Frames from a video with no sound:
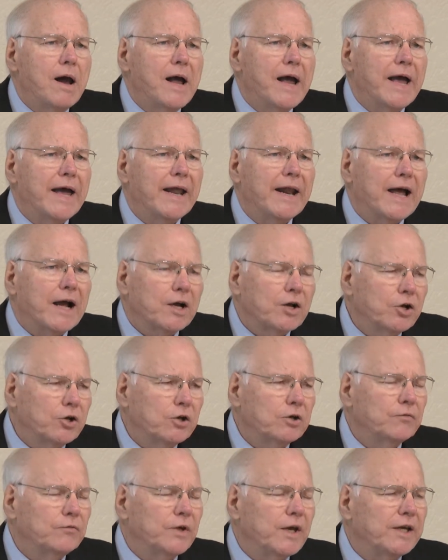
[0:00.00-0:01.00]
And I
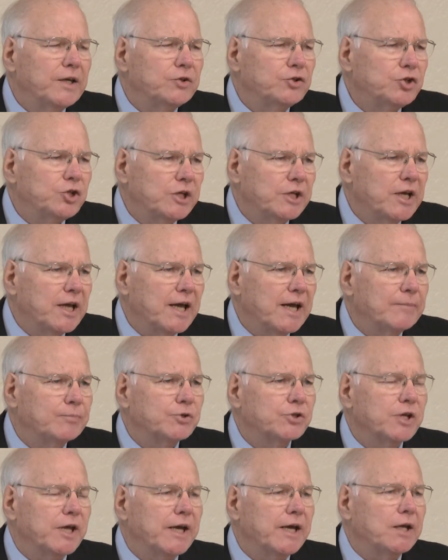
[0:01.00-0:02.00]
couldn't, and she kept
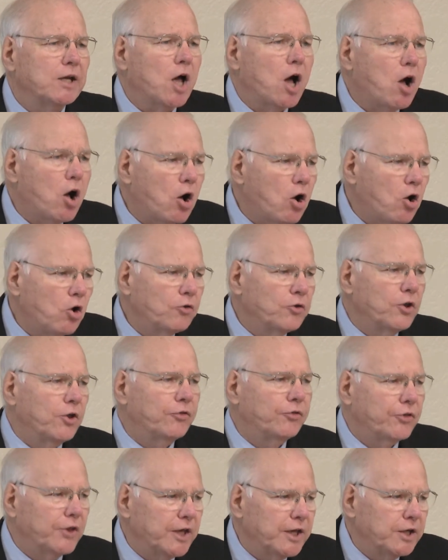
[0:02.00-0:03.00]
saying all the
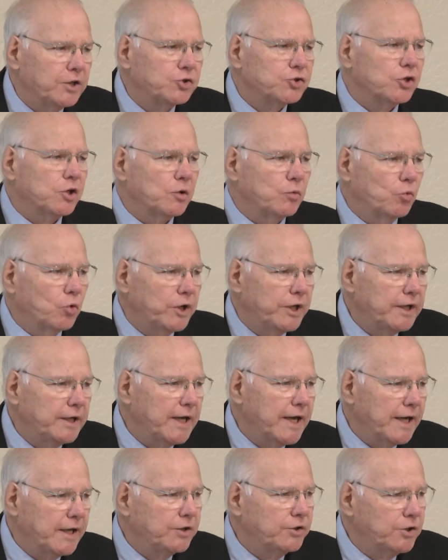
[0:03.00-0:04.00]
things that we
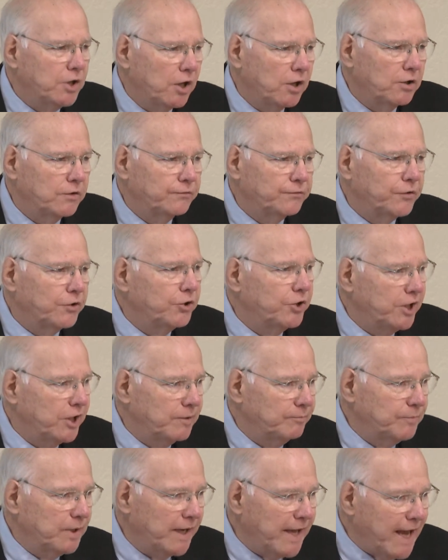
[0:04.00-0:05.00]
had done for
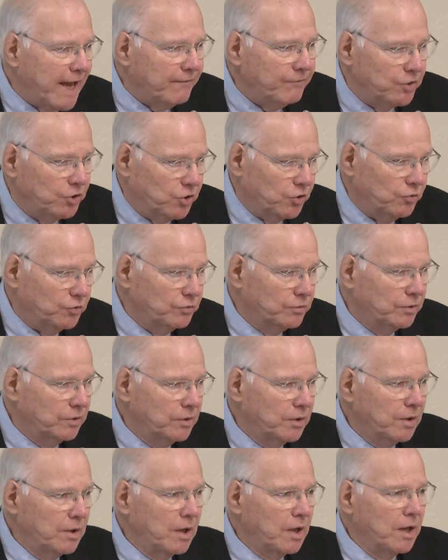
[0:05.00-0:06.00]
Denman Avenue
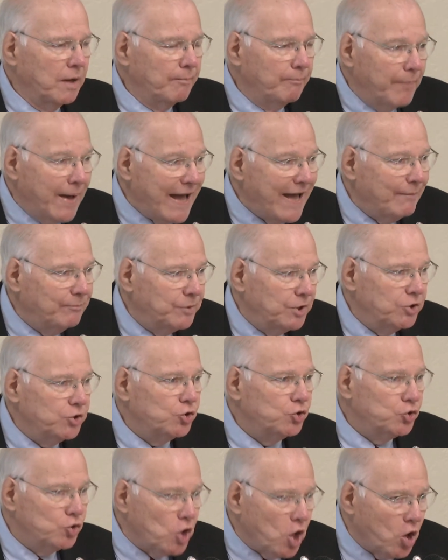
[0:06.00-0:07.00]

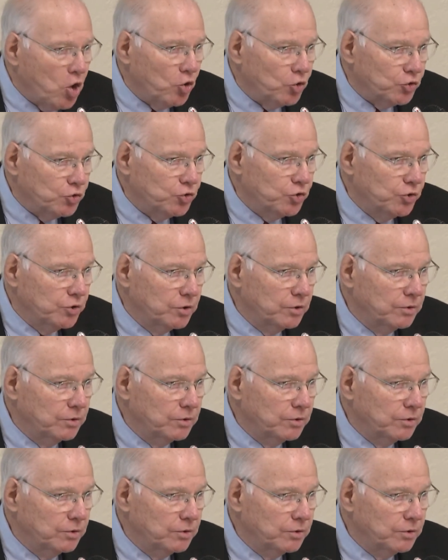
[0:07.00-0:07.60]
Baptist Church.